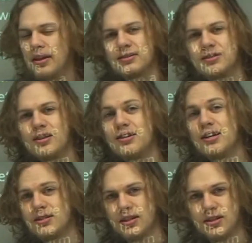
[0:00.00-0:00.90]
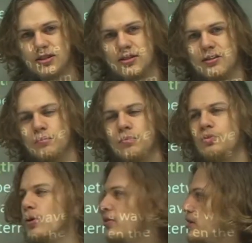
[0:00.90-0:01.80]
is the distance
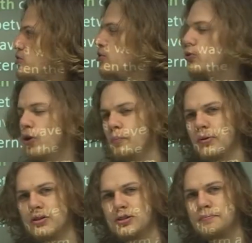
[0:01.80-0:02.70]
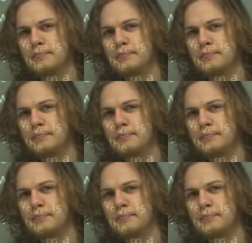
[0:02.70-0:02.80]
between these two top bits.